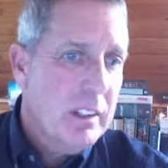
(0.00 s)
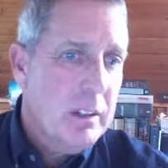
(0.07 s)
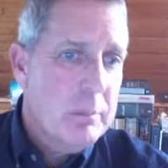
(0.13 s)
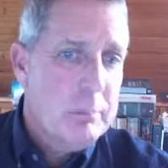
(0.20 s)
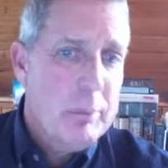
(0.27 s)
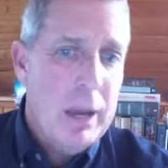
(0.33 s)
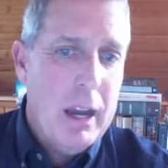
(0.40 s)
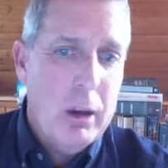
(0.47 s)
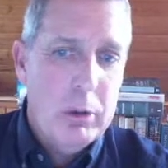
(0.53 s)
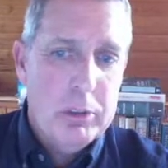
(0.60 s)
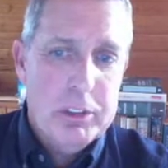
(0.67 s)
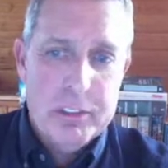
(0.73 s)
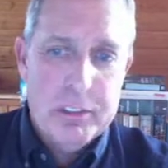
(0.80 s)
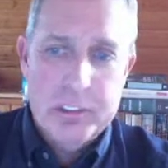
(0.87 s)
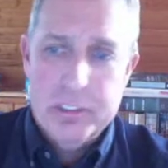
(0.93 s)
bow
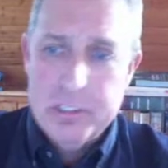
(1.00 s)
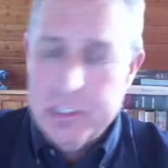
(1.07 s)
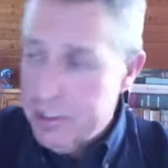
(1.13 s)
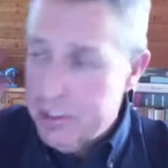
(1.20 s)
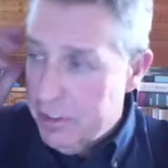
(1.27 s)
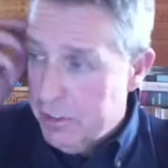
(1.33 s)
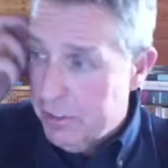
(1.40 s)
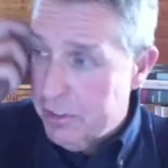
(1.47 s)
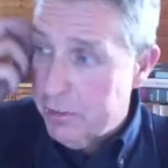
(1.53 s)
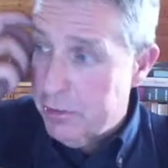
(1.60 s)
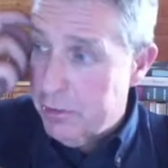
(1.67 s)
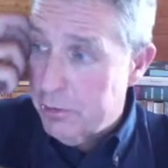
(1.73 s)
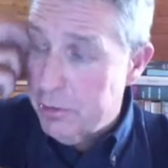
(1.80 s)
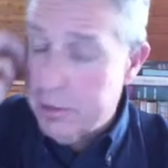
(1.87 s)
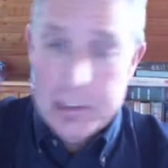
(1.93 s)
to
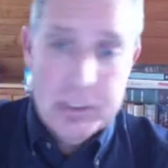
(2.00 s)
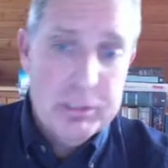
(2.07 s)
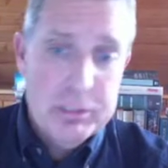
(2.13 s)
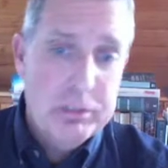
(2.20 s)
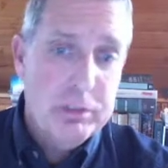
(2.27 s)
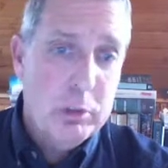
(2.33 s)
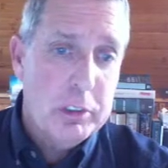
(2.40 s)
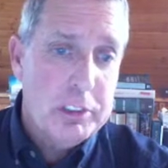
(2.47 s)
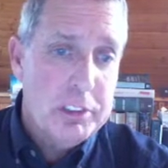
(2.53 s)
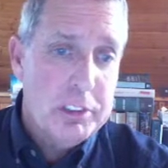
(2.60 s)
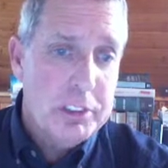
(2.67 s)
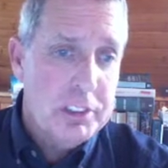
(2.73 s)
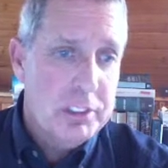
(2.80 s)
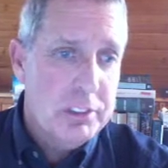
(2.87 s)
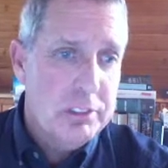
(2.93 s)
the
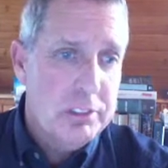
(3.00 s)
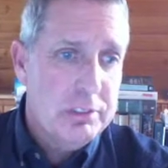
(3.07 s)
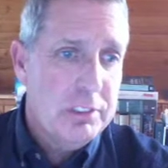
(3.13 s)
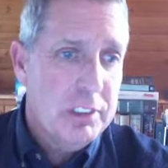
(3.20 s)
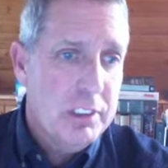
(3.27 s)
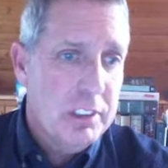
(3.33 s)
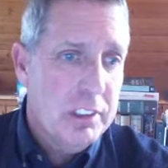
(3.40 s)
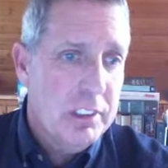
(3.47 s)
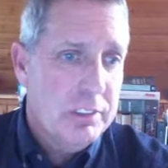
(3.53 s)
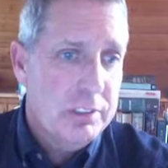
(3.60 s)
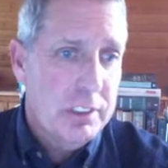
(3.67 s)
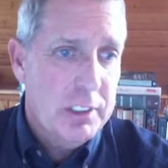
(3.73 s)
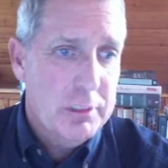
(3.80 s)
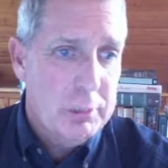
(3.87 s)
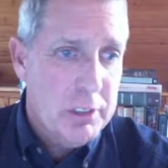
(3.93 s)
forces of
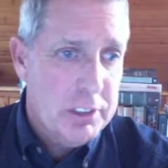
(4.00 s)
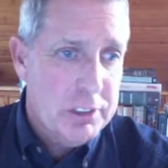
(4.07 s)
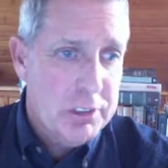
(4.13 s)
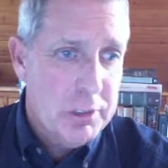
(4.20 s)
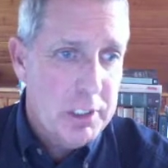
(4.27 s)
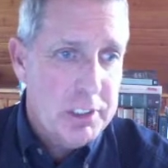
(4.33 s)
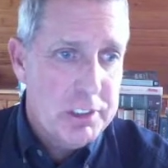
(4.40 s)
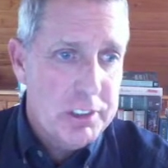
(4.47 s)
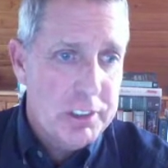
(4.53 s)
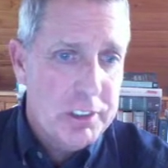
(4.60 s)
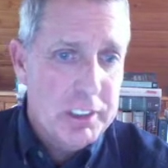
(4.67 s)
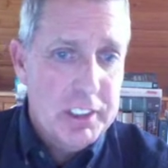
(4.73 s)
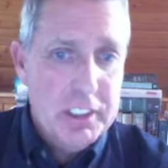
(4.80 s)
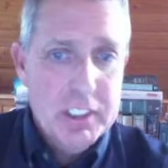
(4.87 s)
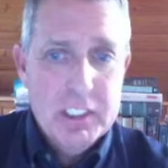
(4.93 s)
administration.
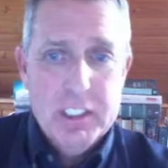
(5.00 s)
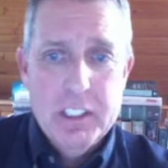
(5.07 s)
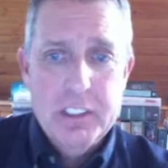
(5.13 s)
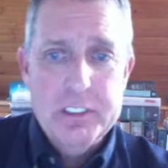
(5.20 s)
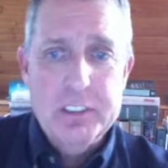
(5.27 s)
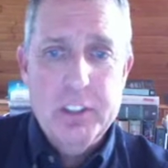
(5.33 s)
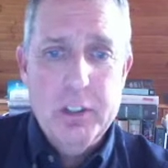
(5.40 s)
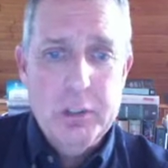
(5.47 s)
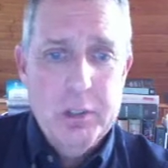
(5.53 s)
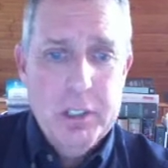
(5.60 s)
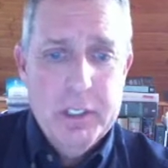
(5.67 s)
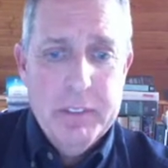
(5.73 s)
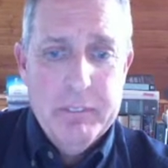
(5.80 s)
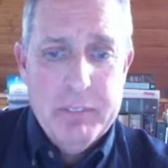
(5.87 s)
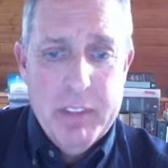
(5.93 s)
So
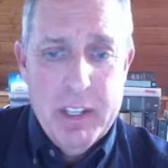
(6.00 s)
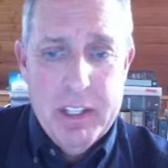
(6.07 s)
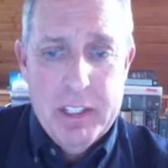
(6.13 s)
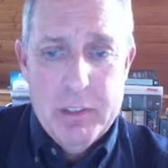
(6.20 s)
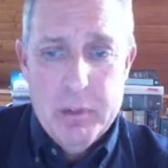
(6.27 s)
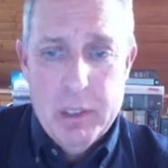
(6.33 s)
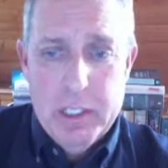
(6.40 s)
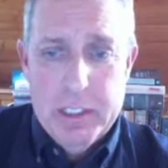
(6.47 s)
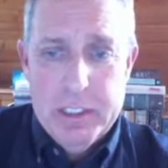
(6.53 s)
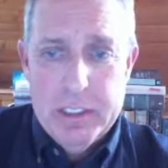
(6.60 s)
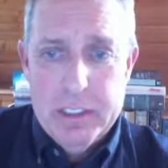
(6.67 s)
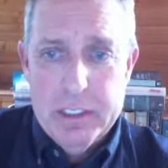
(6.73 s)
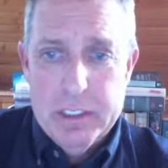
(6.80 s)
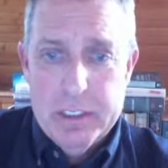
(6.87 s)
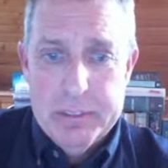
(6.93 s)

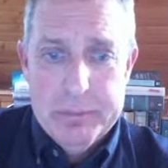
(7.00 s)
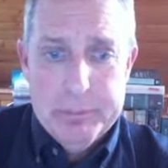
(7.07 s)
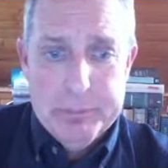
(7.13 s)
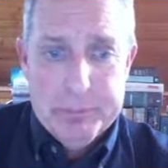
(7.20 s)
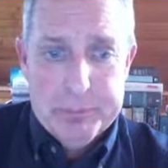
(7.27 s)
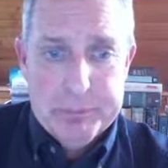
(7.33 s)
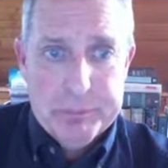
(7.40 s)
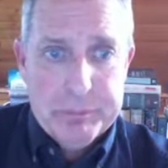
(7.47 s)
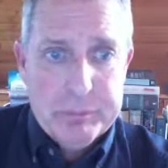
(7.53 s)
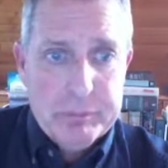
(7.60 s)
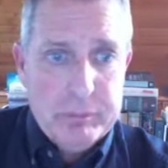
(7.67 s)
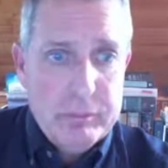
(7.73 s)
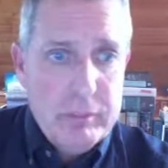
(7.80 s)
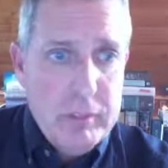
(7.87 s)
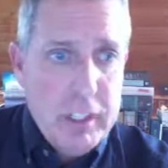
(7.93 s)
anyway,
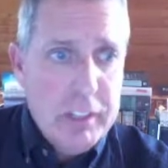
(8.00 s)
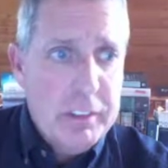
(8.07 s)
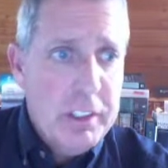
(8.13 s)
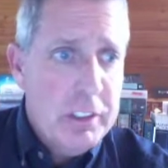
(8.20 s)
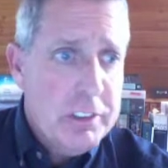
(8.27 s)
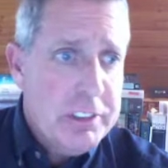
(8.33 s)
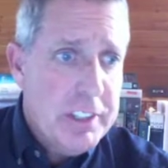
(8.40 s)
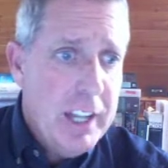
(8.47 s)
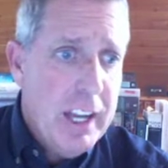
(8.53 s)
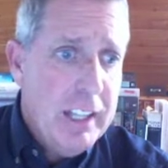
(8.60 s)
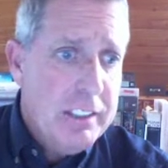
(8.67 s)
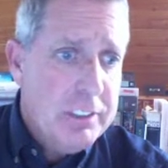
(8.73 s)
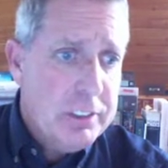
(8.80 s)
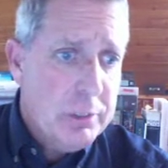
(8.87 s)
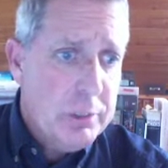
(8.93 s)
there's
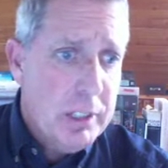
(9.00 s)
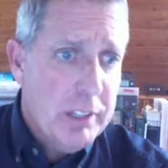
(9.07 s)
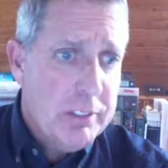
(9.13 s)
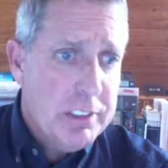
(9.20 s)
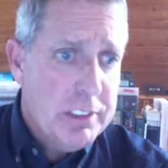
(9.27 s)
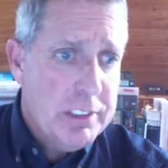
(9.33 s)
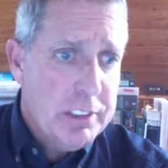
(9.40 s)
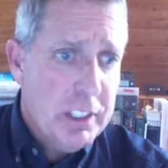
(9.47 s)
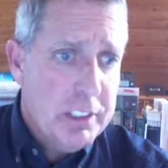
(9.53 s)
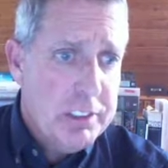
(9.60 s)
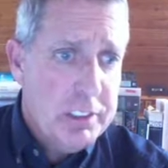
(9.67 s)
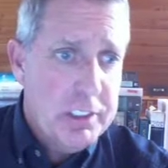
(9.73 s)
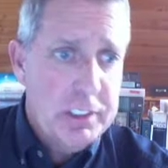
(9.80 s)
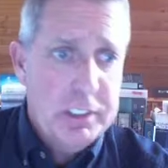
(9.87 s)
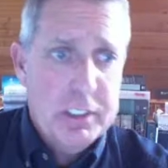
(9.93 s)
that. So we have a
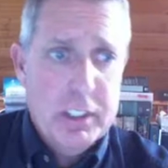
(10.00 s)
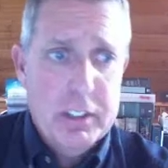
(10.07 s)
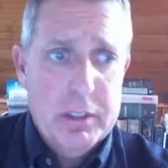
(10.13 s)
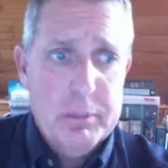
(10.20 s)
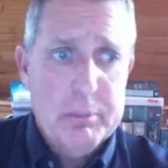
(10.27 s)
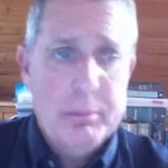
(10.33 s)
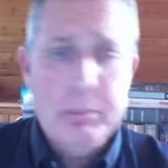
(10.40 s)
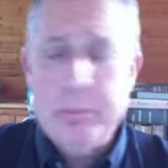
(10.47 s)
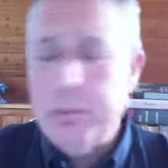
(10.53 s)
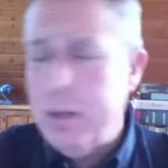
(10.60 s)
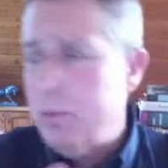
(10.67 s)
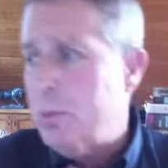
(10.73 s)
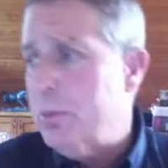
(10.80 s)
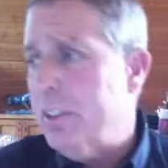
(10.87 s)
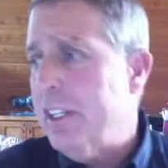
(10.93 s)
discussion
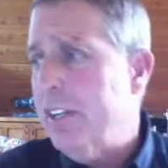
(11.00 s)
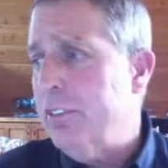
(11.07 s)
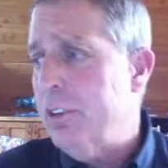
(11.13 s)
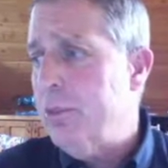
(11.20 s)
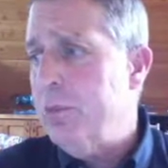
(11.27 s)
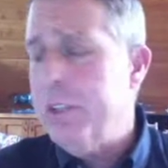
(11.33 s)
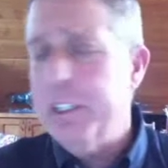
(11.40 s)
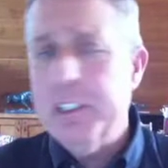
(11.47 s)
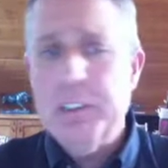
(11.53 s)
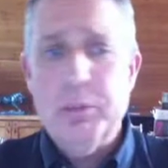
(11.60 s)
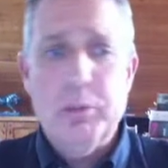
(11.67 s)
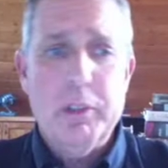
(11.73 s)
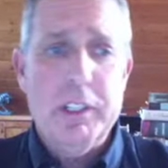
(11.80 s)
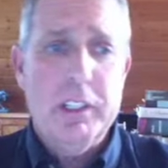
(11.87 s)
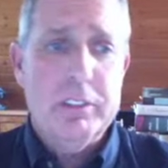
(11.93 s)
probably every week.
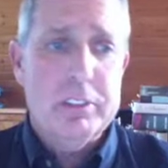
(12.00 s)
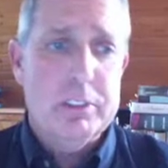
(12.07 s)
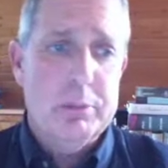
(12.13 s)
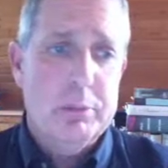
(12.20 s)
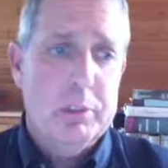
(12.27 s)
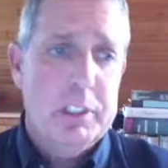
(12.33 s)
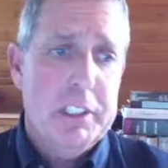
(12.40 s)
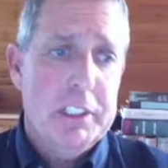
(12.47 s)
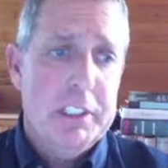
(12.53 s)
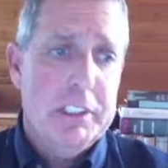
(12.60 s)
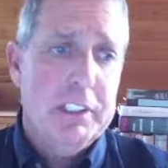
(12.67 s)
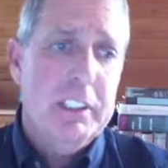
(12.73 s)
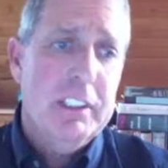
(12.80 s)
We have some reading